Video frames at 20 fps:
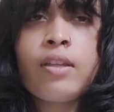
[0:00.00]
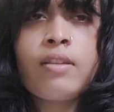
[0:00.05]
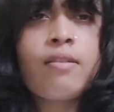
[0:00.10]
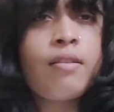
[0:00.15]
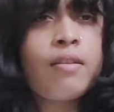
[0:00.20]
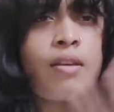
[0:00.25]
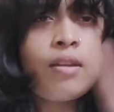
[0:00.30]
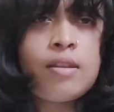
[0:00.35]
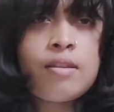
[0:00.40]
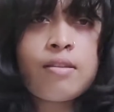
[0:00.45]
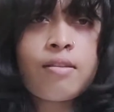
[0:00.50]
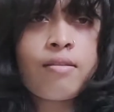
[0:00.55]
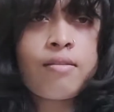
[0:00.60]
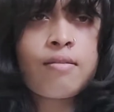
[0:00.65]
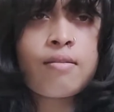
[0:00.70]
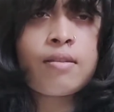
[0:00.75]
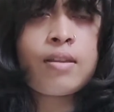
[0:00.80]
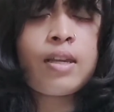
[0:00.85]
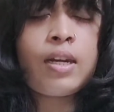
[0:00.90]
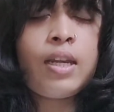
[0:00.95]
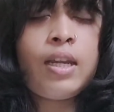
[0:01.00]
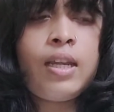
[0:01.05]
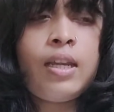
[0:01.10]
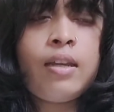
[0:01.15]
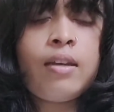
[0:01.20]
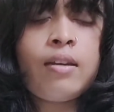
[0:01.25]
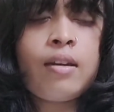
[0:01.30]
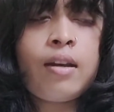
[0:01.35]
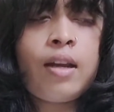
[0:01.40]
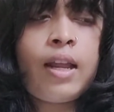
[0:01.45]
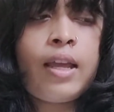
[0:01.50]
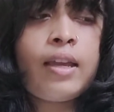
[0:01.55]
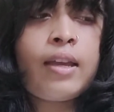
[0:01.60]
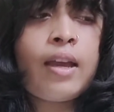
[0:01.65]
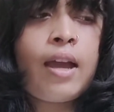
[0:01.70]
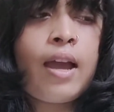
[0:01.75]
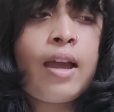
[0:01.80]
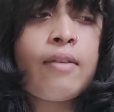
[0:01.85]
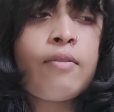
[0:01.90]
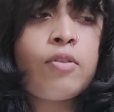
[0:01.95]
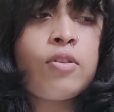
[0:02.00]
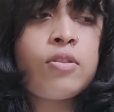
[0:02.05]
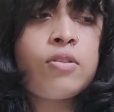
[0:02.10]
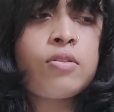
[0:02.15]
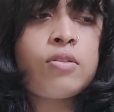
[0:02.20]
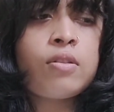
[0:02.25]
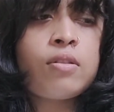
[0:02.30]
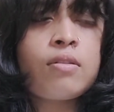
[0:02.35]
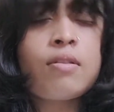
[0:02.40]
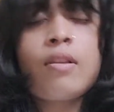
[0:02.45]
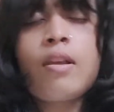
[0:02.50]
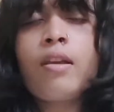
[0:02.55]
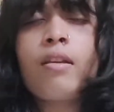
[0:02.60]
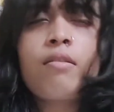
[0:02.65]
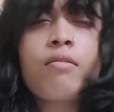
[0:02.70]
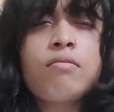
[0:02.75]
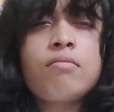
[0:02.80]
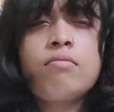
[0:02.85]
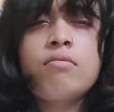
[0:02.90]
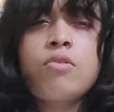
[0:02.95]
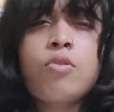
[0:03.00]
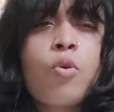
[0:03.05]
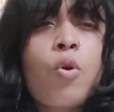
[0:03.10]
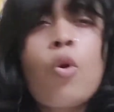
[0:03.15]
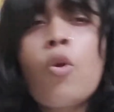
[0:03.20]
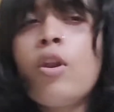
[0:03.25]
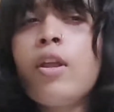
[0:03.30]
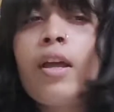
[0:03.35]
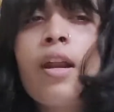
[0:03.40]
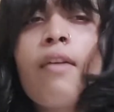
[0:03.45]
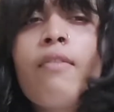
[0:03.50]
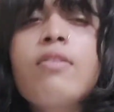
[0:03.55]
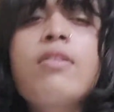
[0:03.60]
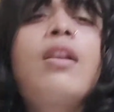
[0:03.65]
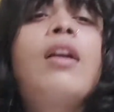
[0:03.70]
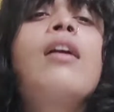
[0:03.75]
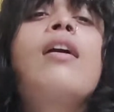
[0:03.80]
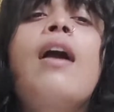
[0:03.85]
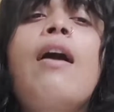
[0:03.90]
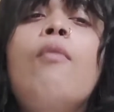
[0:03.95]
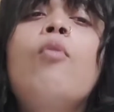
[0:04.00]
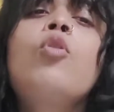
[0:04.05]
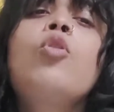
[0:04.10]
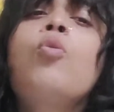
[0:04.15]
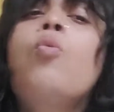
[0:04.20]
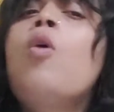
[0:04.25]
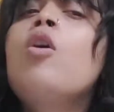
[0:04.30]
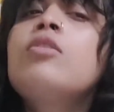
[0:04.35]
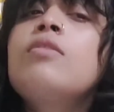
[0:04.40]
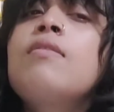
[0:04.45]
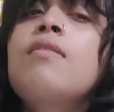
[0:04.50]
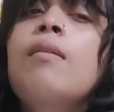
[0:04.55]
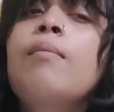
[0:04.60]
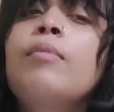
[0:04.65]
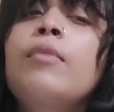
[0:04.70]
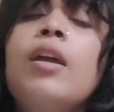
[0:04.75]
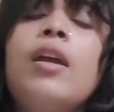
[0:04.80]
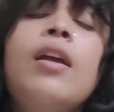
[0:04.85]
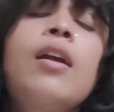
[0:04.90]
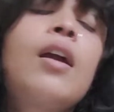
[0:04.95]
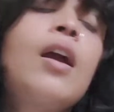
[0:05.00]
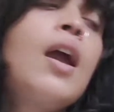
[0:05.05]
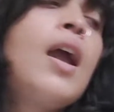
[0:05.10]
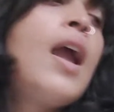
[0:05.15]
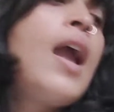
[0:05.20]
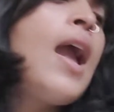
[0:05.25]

series screen. Like, I was just like scrolling and I was like, I want to watch something.